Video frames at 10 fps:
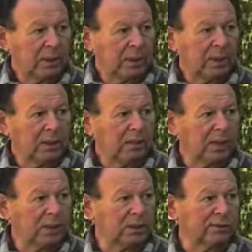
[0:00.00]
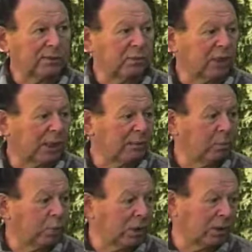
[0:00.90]
The reactions from the Arab
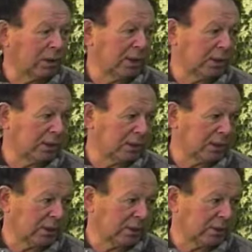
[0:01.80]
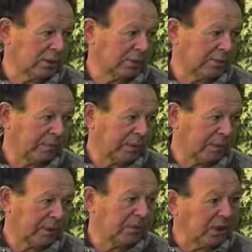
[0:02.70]
world are not such
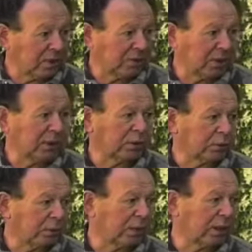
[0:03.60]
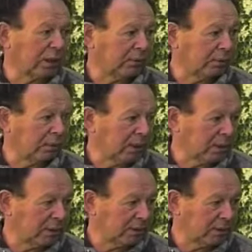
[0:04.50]
that they think that we became
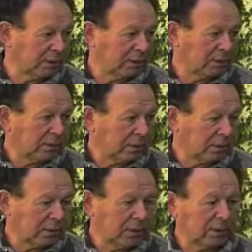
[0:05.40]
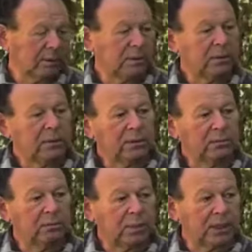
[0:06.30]
dependent on that.
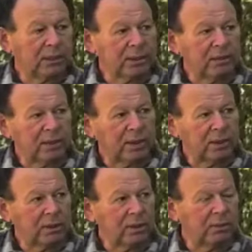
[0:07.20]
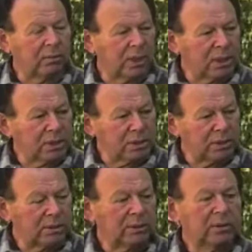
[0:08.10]
But I think that the
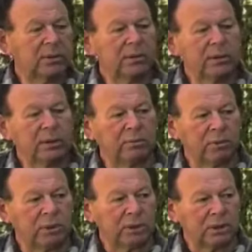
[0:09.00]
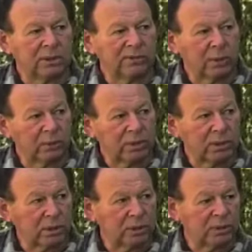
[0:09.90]
major importance of the
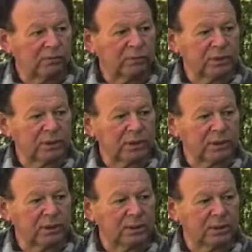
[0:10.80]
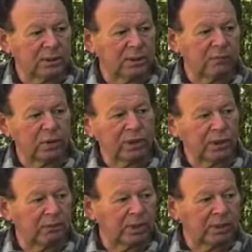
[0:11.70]
question you have presented is if we
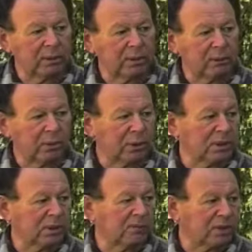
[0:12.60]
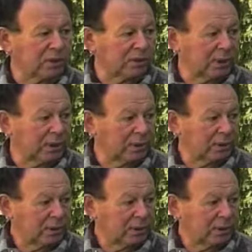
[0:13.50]
come back to the policy of restraint,